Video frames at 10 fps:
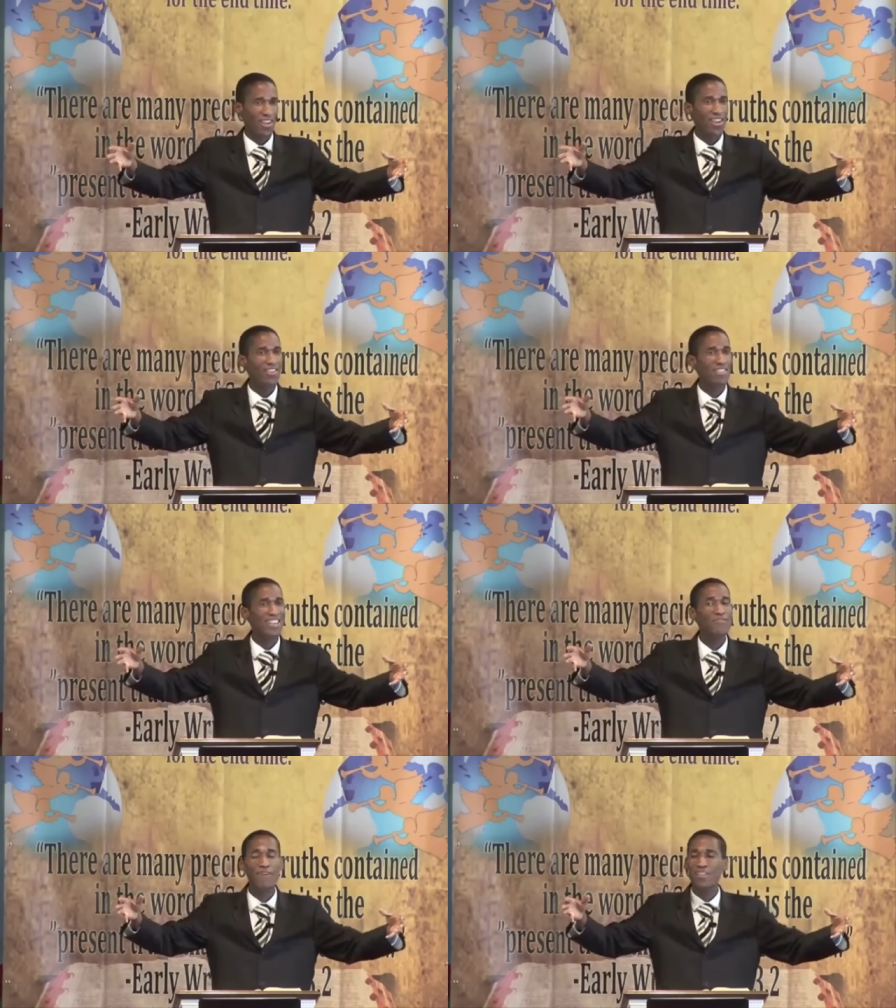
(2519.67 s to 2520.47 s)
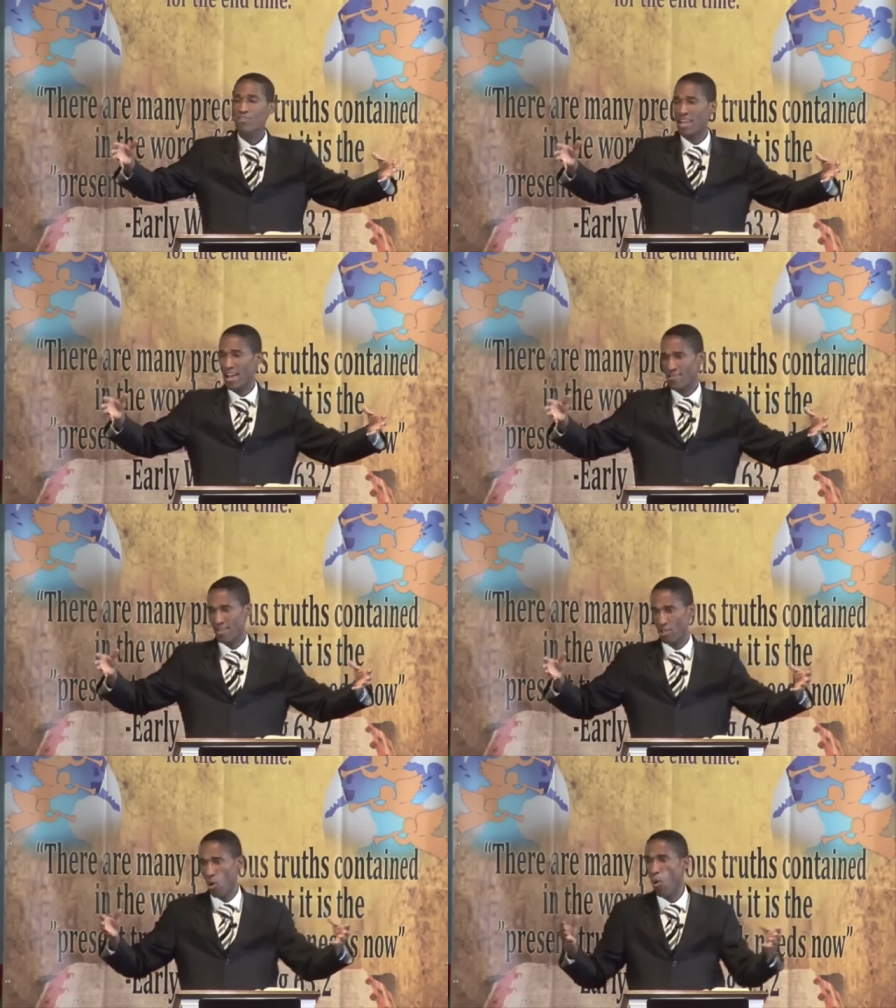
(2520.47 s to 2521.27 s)
He's
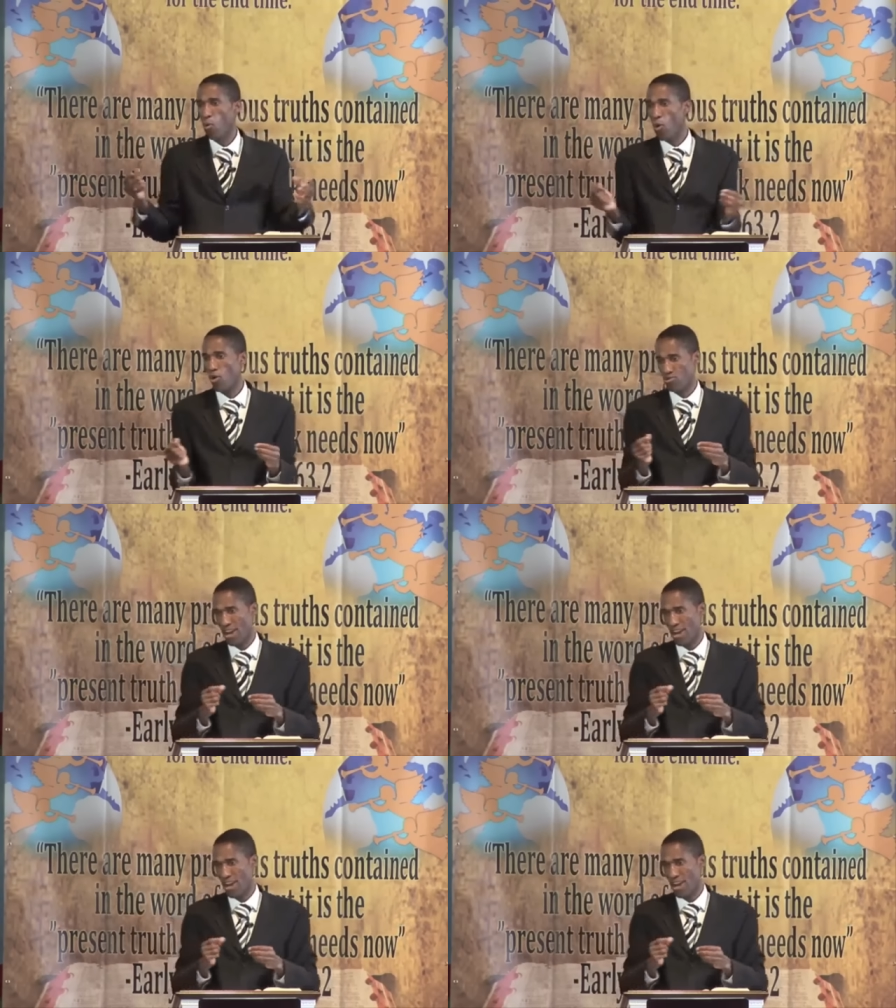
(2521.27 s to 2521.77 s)
evangelizing the whole world